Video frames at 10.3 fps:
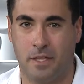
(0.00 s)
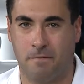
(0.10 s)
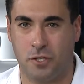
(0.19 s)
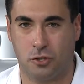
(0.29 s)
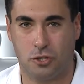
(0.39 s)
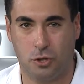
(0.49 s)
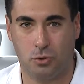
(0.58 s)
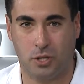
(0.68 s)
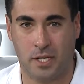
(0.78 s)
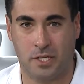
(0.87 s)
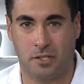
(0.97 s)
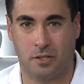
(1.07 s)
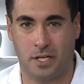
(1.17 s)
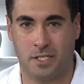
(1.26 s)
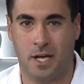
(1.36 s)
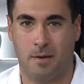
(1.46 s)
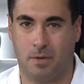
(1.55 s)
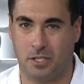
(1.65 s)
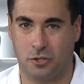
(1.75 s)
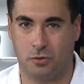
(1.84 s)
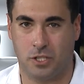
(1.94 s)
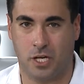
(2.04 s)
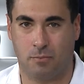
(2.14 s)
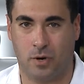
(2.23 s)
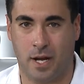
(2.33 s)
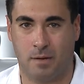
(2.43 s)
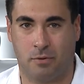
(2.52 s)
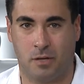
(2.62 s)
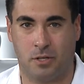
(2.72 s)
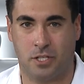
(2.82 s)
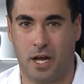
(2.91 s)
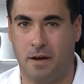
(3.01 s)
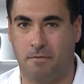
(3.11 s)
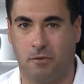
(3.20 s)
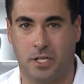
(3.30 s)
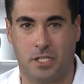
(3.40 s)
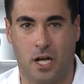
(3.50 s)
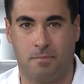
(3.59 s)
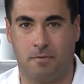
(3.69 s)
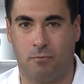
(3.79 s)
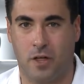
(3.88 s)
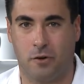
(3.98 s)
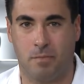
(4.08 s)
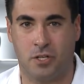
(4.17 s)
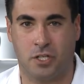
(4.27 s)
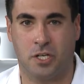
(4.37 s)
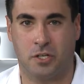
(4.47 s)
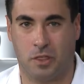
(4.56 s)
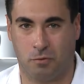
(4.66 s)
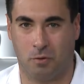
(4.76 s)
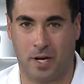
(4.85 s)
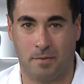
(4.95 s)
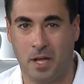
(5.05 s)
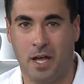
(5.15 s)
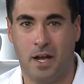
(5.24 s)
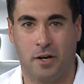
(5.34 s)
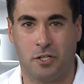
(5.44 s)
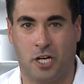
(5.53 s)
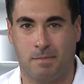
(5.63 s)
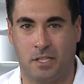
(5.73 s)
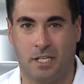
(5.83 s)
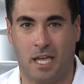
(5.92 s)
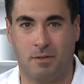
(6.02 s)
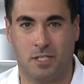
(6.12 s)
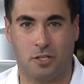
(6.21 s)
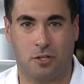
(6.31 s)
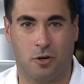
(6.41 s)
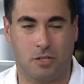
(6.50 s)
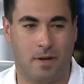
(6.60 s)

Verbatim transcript: that featured two lightning delays, monsoon-type rain, and pretty much every type of weather Michigan could throw at it. Here to talk about the game is head coach